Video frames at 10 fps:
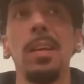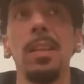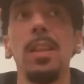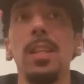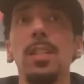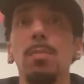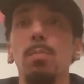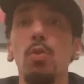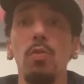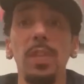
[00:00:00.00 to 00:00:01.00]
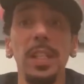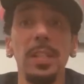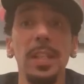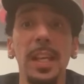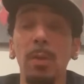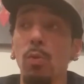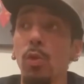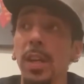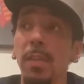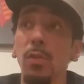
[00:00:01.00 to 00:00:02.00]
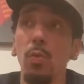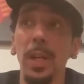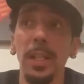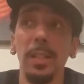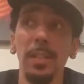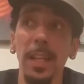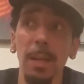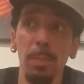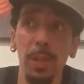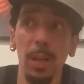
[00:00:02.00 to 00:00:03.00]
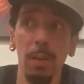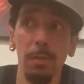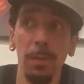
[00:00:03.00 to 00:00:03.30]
this movie scene will give you an example of